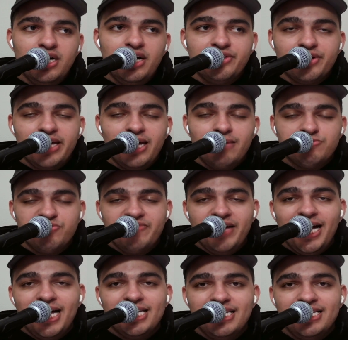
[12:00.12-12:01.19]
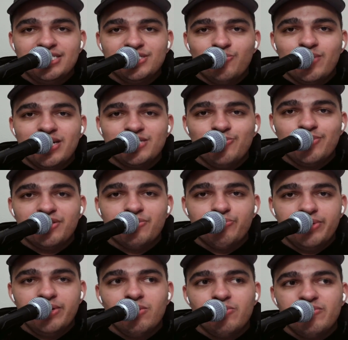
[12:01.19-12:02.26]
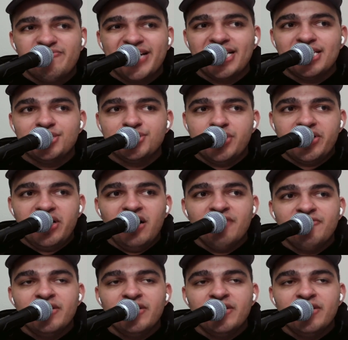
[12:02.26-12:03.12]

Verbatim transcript: other games we've had in 2023 where we've kind of shut off